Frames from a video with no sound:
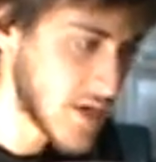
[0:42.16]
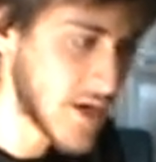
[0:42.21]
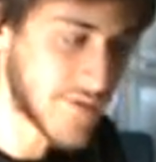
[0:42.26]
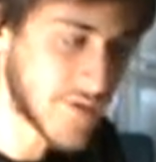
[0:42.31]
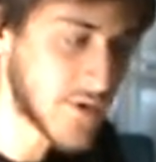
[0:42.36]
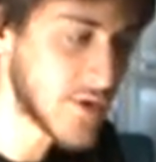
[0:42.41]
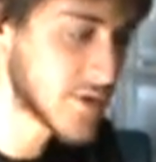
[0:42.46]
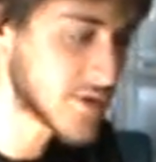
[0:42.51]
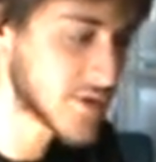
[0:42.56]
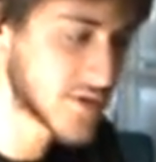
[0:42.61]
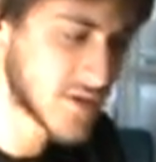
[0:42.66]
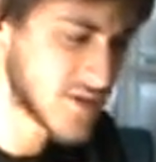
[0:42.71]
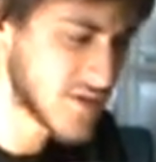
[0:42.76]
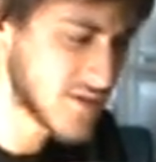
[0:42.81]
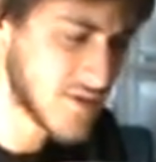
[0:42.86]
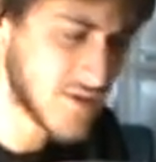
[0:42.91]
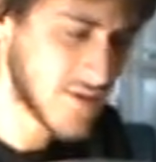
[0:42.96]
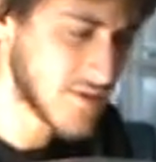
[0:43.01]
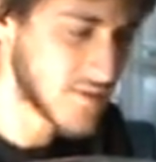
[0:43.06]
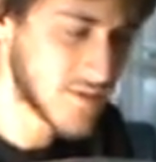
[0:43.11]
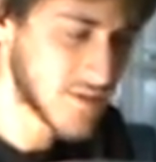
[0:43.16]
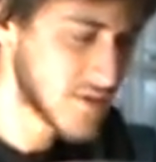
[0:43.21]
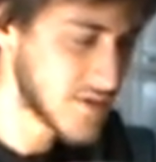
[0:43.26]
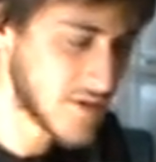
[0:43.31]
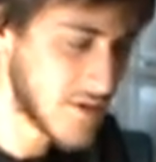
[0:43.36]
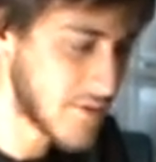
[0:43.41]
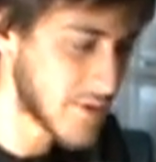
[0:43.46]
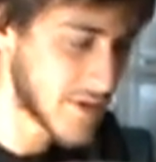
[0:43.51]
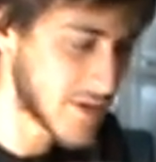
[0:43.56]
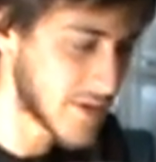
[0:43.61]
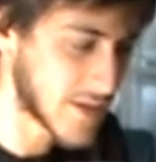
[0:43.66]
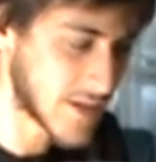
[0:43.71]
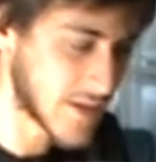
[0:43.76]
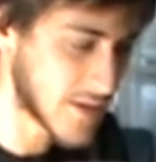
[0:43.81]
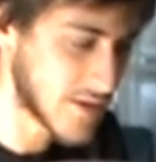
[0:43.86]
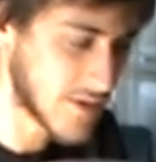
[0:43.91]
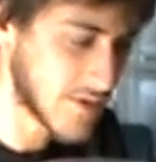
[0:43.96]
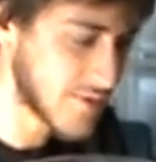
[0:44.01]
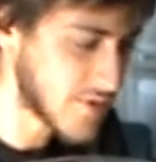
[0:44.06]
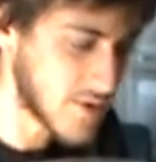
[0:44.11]
Yeah, of course. There's no one like.
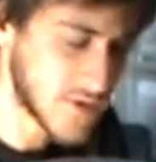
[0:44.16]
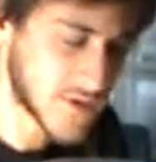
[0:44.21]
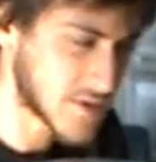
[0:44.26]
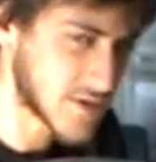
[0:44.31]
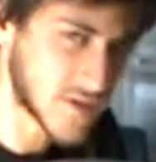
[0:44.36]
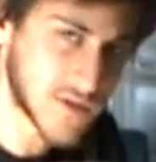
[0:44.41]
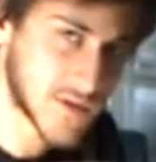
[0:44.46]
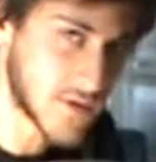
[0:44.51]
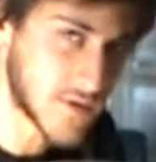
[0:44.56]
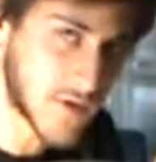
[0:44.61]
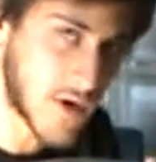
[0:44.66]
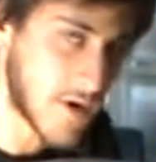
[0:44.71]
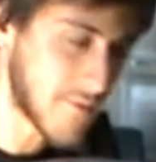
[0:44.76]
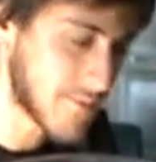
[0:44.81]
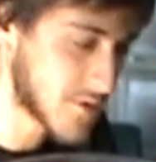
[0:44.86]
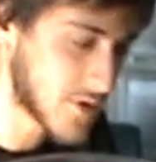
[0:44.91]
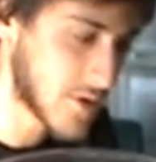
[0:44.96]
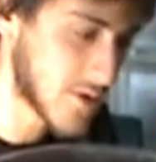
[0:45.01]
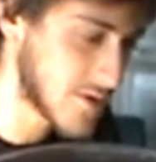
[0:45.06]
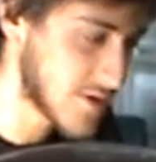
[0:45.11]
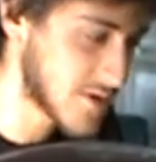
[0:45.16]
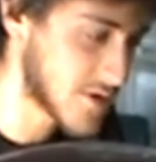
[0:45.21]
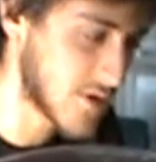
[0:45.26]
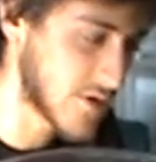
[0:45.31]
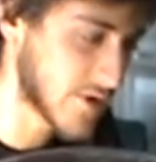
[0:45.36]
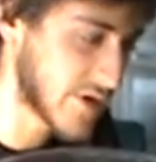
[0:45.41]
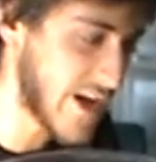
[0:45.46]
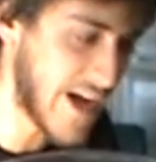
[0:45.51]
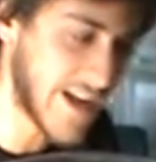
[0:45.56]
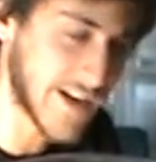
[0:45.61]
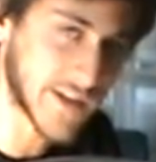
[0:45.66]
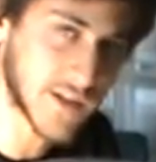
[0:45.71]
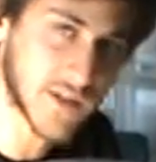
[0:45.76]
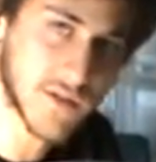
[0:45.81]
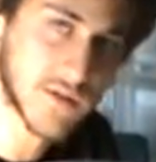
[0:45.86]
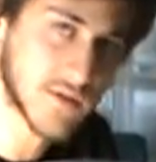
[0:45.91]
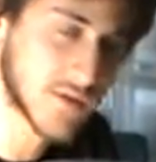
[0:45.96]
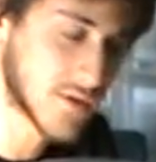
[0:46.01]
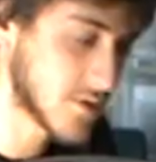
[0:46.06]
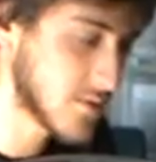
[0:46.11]
Of course, it's totally organic.
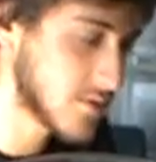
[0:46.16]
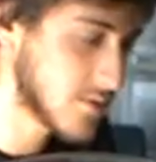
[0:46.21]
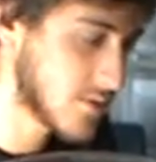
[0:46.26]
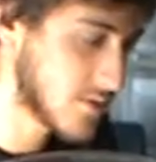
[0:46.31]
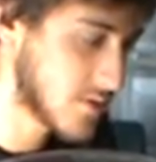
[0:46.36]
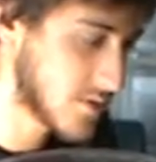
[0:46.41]
You know.